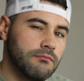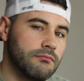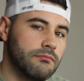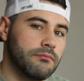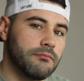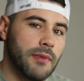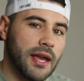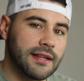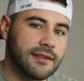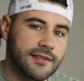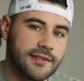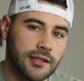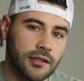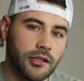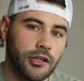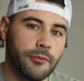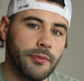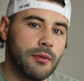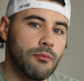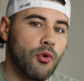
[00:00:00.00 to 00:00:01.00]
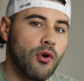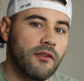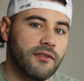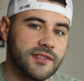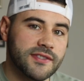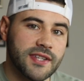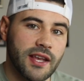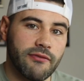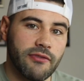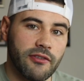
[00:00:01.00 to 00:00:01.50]
make this a little bit more of a
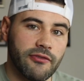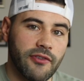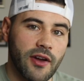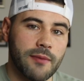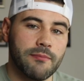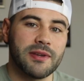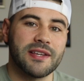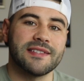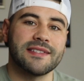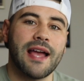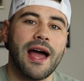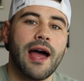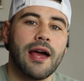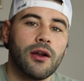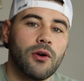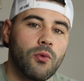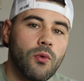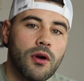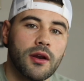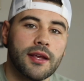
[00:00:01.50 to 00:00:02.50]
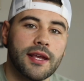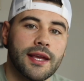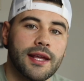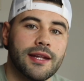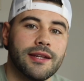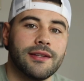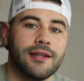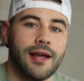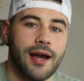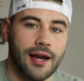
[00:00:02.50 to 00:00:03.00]
safer fight because I don't want to
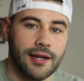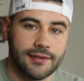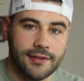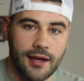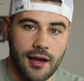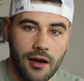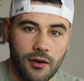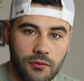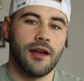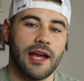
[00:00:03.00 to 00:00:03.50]
get knocked out.